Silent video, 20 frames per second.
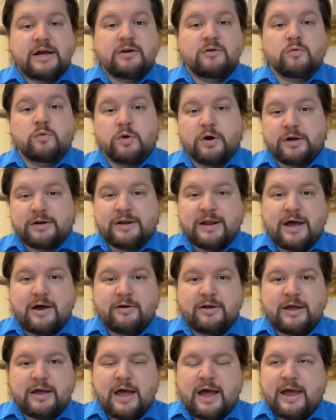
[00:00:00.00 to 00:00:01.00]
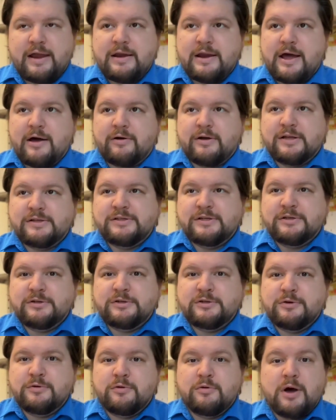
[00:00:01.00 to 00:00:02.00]
of work now. I now get to
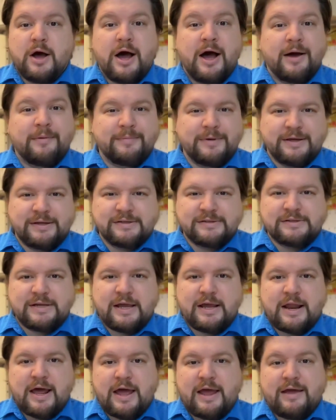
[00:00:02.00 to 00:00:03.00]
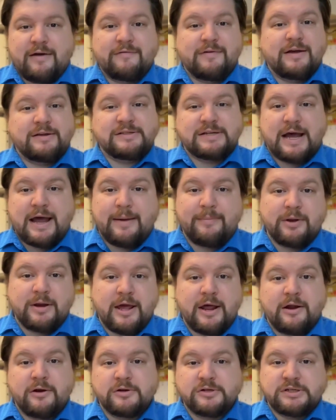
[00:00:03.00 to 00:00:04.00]
do hobbies, and I have time and
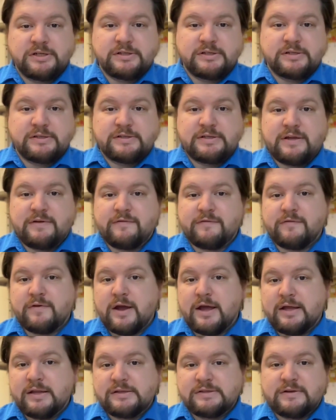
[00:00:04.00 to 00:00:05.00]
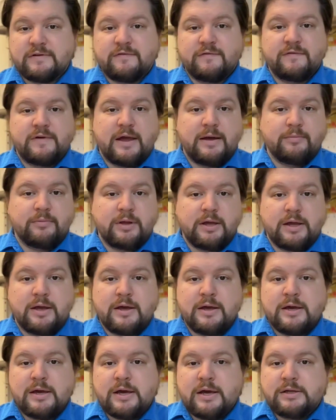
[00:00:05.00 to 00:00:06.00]
energy to see friends and family,
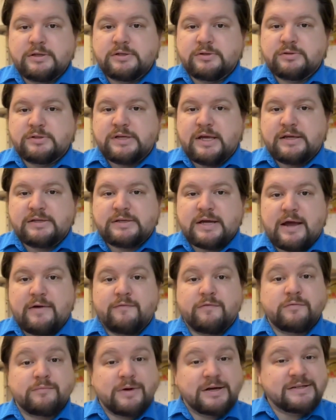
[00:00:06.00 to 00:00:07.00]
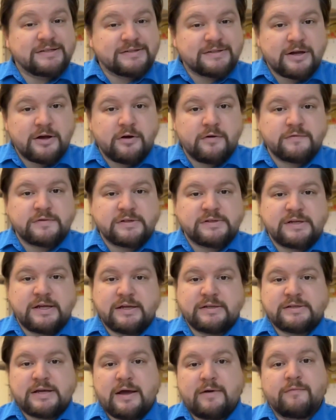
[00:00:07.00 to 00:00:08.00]
to take time for myself, to
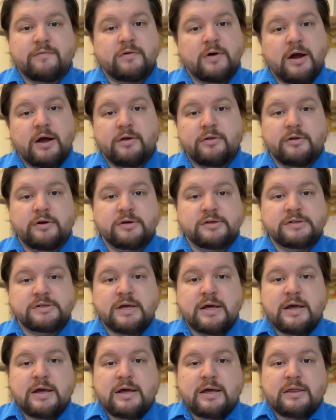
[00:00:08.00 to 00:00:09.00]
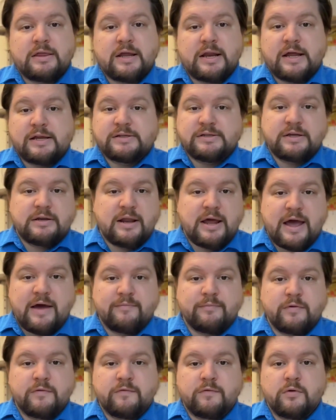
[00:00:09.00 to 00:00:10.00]
take time for others that I didn't
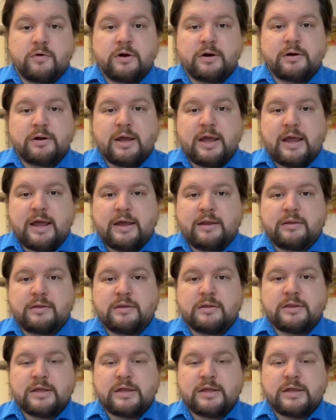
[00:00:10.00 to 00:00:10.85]
have before. And